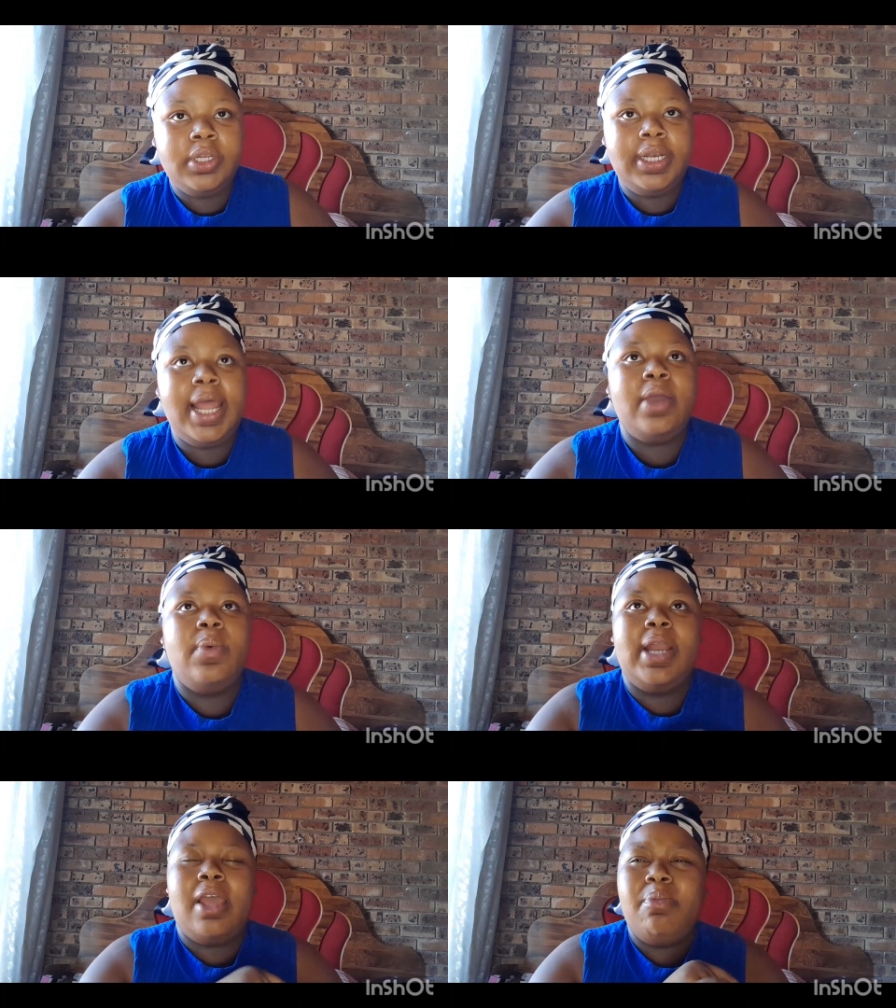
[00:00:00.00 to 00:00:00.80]
Like
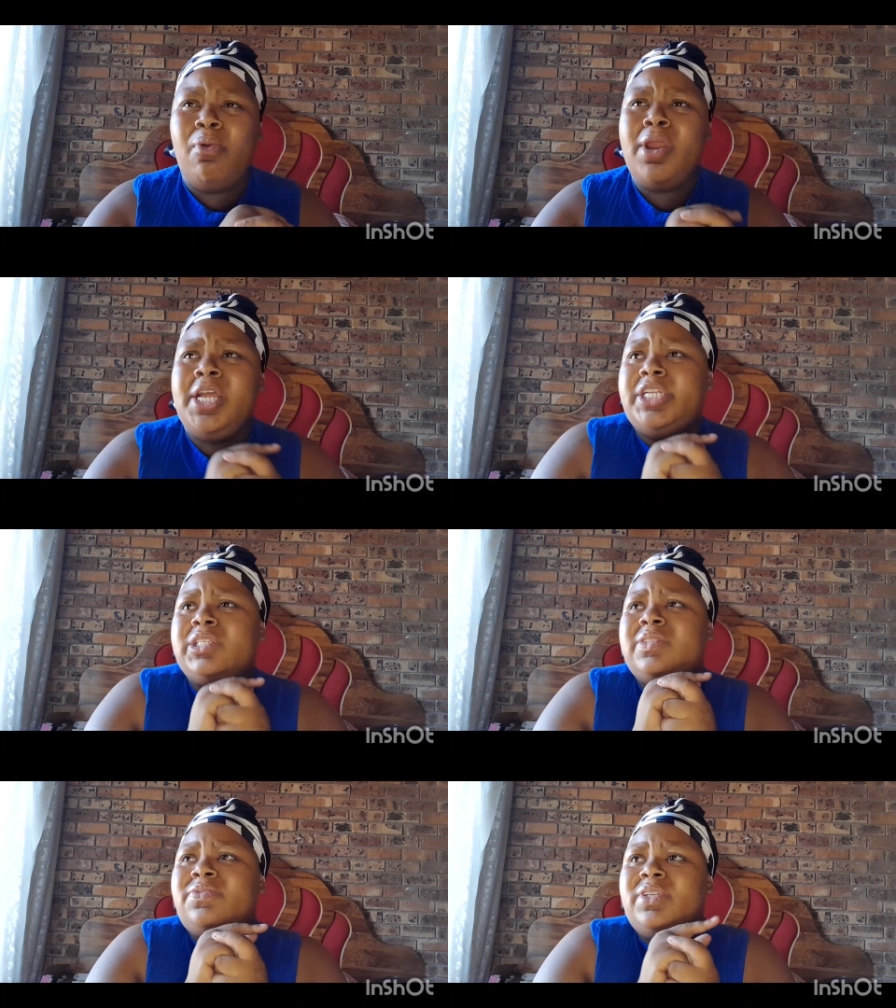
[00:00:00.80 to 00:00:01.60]
when I pray, I
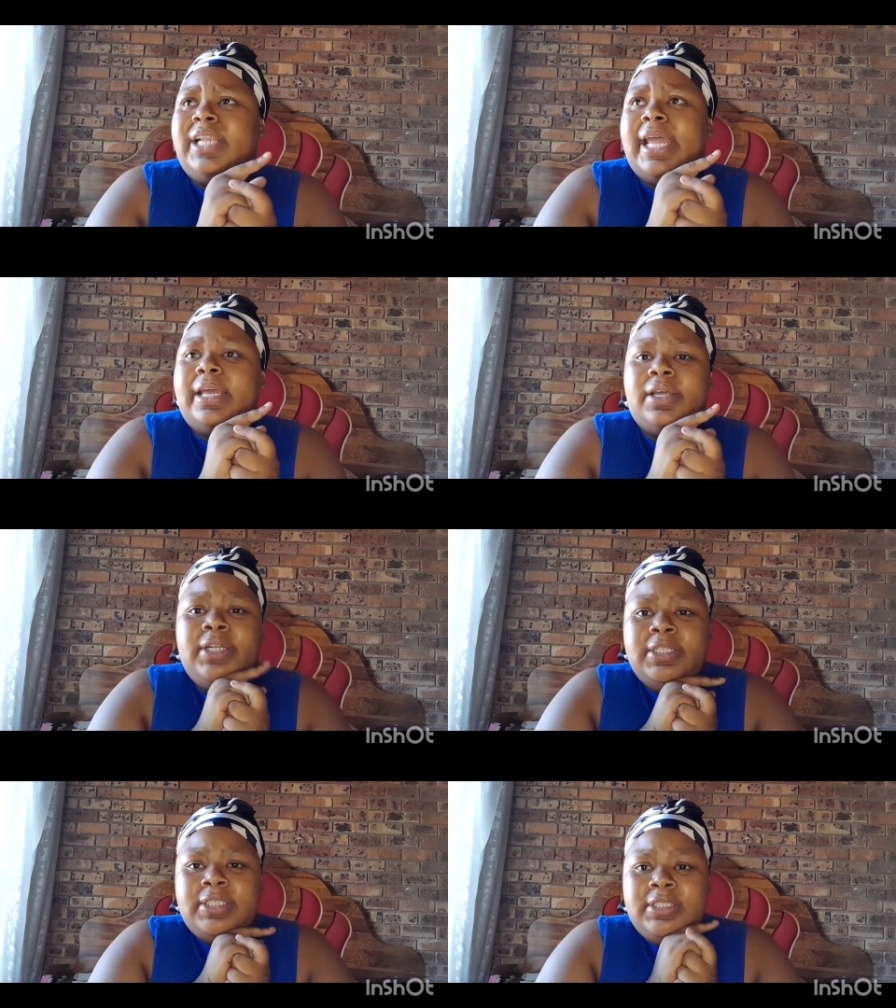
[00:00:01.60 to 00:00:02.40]
just feel like
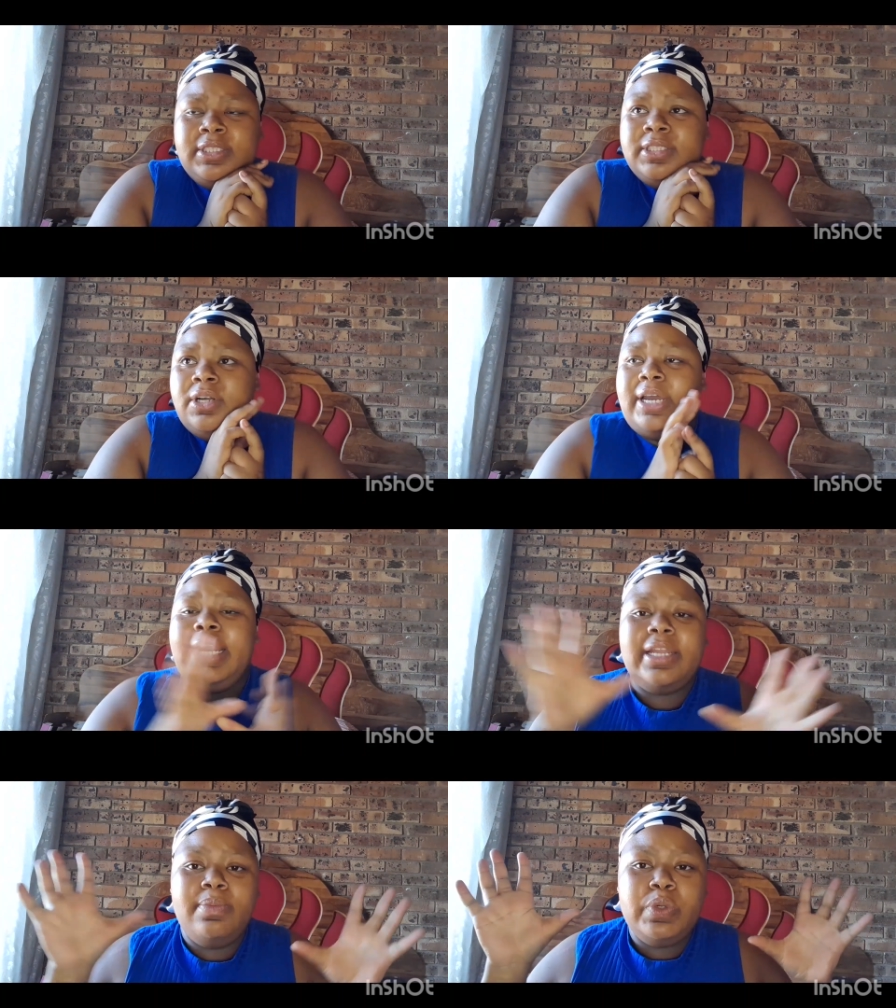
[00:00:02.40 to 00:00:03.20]
and